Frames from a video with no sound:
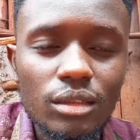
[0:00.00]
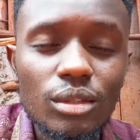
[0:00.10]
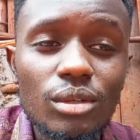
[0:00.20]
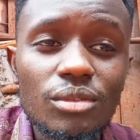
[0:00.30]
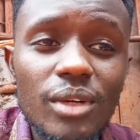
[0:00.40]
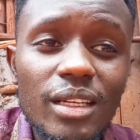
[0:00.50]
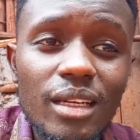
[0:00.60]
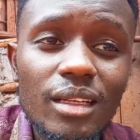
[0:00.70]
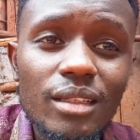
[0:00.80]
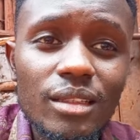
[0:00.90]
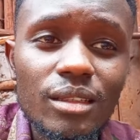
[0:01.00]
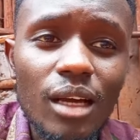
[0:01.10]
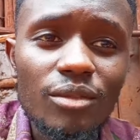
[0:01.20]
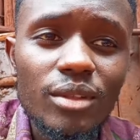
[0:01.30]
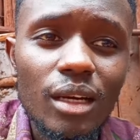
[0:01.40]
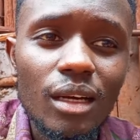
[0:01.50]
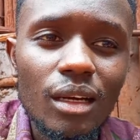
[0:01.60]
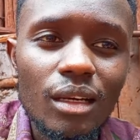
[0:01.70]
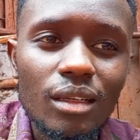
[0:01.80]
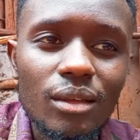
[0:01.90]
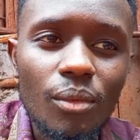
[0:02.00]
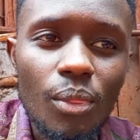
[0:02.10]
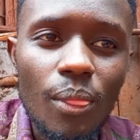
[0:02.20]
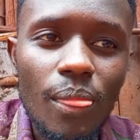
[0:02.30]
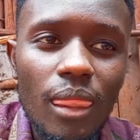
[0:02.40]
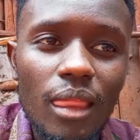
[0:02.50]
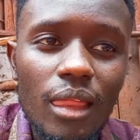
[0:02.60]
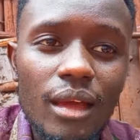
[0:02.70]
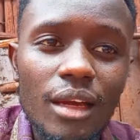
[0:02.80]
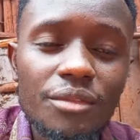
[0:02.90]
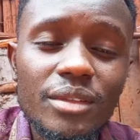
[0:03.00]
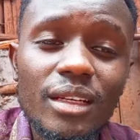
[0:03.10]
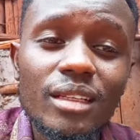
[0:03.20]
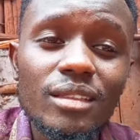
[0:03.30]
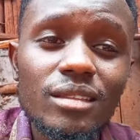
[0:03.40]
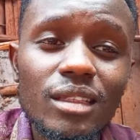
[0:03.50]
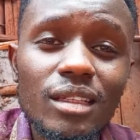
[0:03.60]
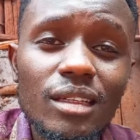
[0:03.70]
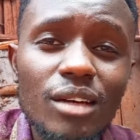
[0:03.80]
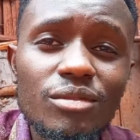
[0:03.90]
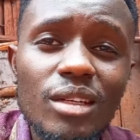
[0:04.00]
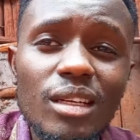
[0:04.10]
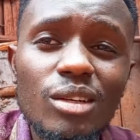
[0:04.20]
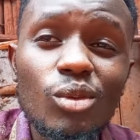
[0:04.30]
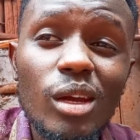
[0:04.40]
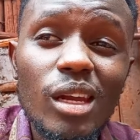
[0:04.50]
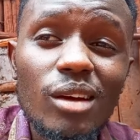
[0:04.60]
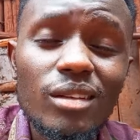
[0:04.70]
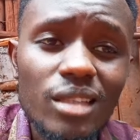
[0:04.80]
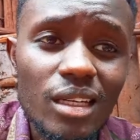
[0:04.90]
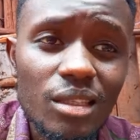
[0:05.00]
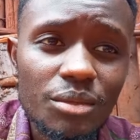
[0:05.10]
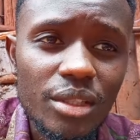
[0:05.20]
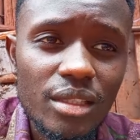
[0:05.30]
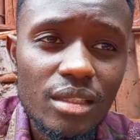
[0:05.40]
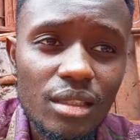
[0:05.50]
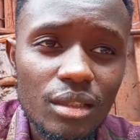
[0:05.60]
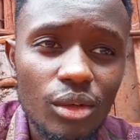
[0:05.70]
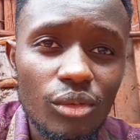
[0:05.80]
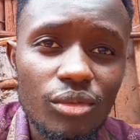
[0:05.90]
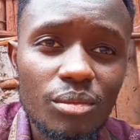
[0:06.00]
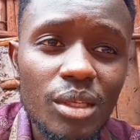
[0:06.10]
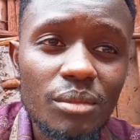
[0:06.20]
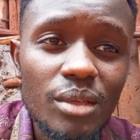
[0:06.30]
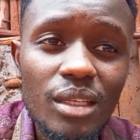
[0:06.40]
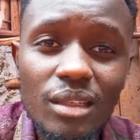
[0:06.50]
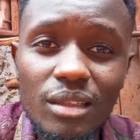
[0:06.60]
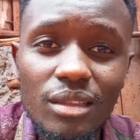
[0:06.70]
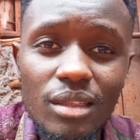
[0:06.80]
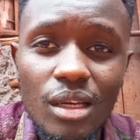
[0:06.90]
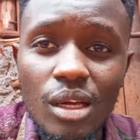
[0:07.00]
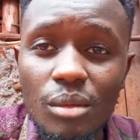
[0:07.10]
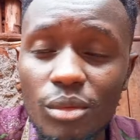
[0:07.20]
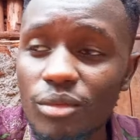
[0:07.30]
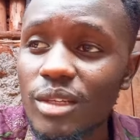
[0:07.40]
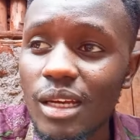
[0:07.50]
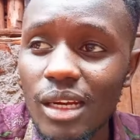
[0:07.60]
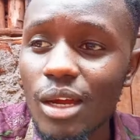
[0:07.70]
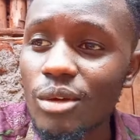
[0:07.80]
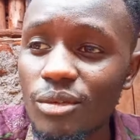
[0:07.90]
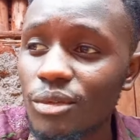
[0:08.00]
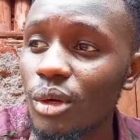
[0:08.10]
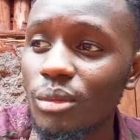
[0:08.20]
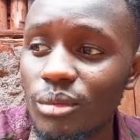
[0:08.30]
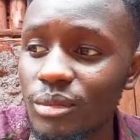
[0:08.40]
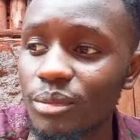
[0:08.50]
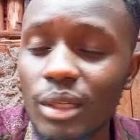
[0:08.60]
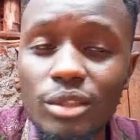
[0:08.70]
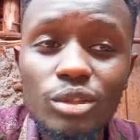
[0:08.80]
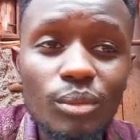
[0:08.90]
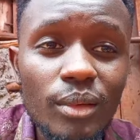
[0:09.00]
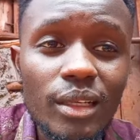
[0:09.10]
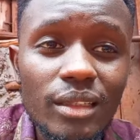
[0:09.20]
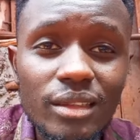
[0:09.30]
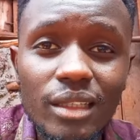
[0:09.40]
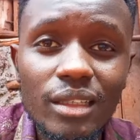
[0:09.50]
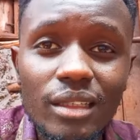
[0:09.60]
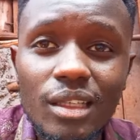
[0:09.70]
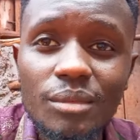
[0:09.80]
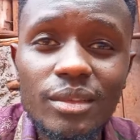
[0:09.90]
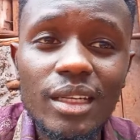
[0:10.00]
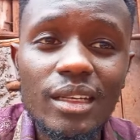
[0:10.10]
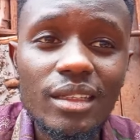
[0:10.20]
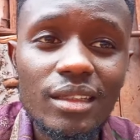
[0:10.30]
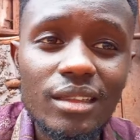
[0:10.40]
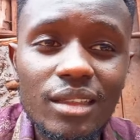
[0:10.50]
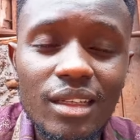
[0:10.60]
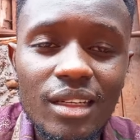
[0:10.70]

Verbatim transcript: So finally, after after like the after like one hour 30 minutes of me being moved around from place to place and him telling